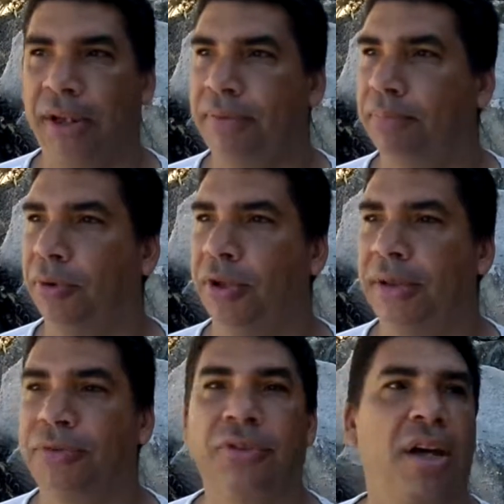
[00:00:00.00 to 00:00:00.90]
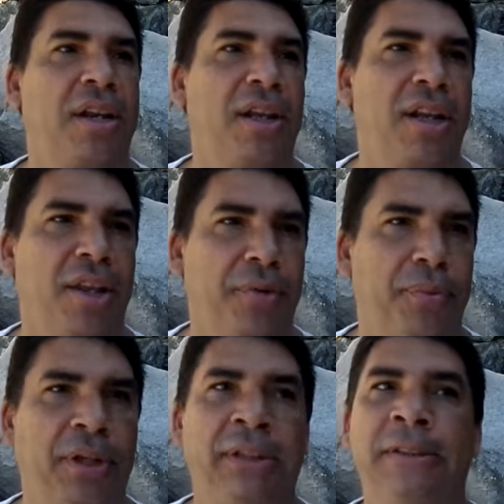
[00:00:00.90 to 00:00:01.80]
book. I'm starting another
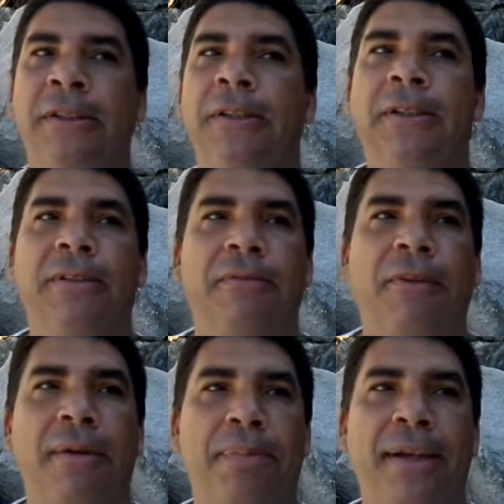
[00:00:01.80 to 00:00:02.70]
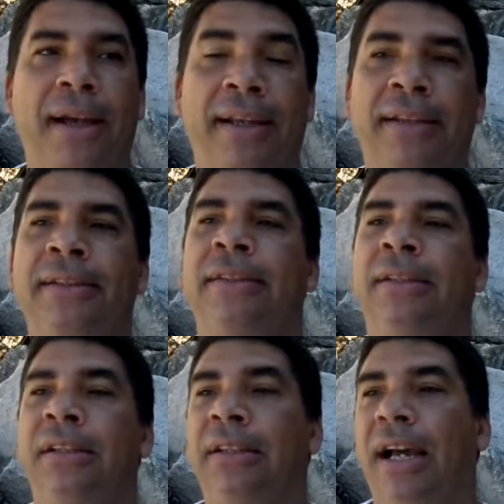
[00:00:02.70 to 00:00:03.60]
one right behind it.
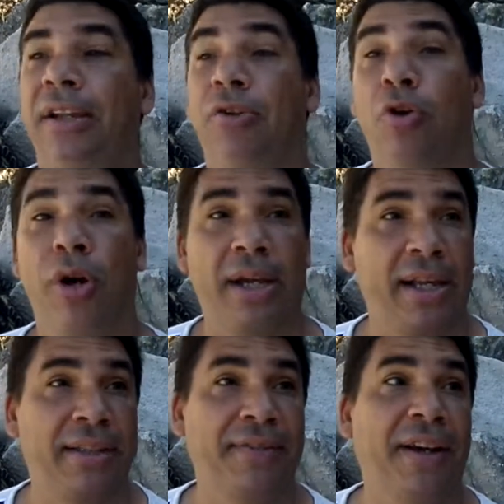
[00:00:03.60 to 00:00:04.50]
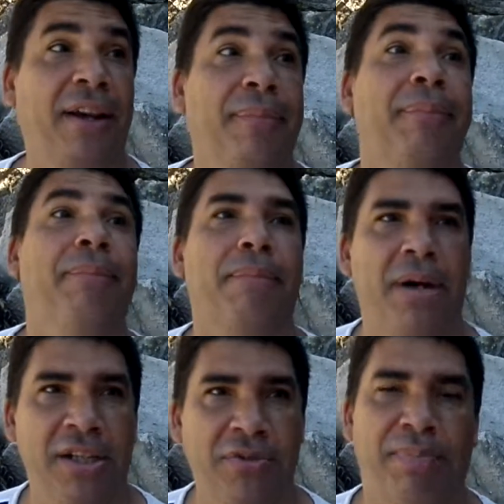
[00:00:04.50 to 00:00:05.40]
I know I got to develop
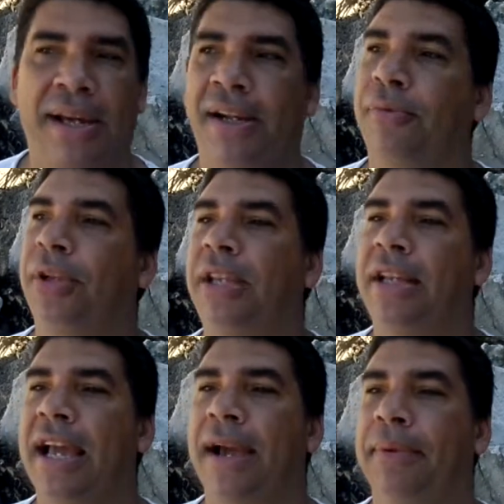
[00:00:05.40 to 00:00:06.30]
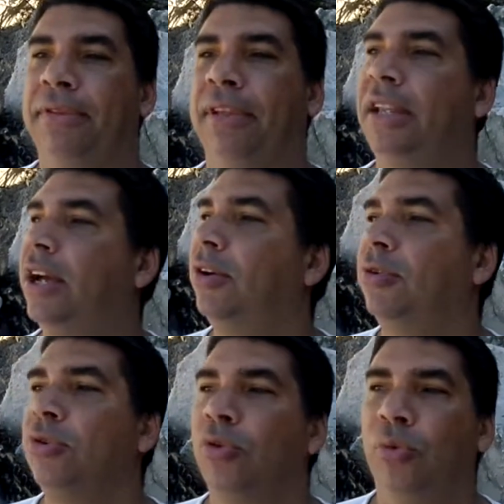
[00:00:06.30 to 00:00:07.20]
much better reading habits. And now,
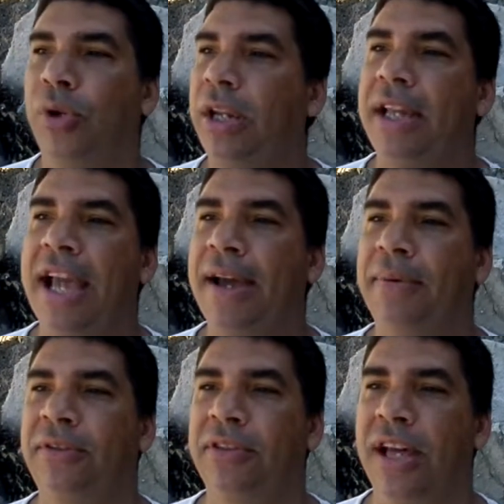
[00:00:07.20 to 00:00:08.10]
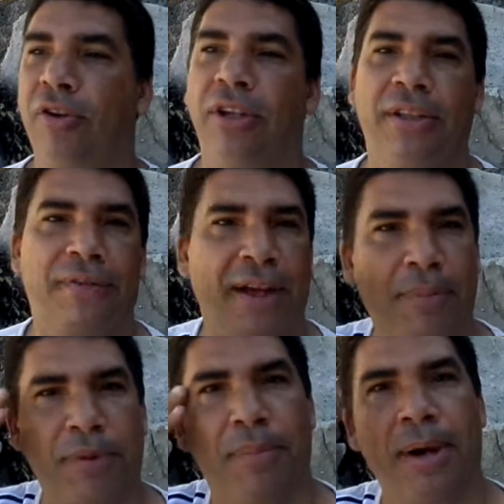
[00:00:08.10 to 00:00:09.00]
reading habits not only
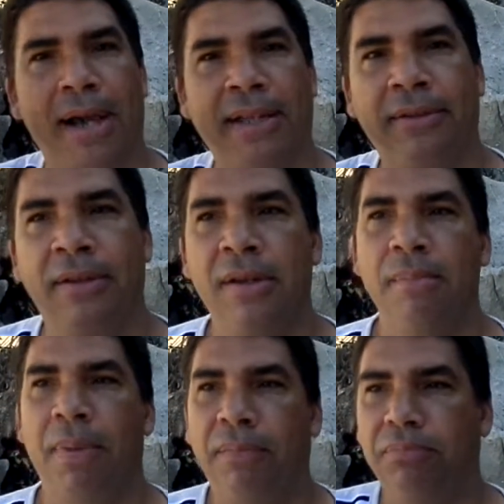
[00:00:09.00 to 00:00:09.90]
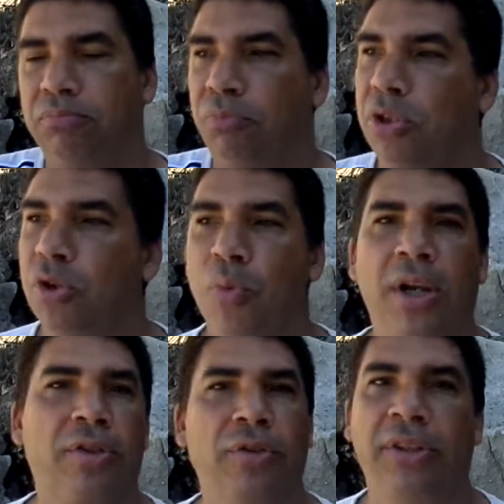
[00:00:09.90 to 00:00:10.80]
develop your mind, but when you
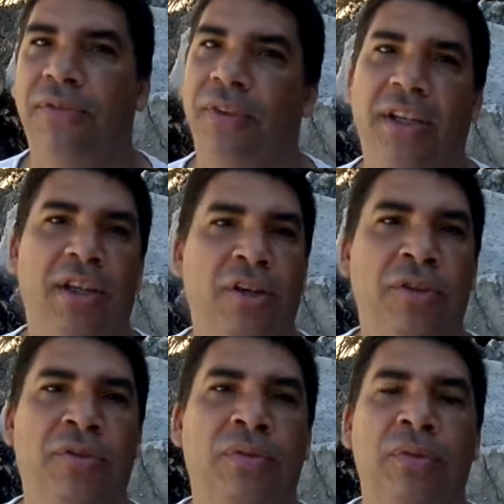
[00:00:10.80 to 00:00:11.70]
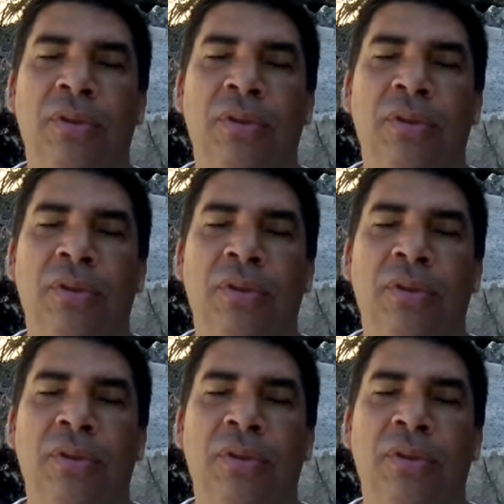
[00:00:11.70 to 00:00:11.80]
want to do these videos,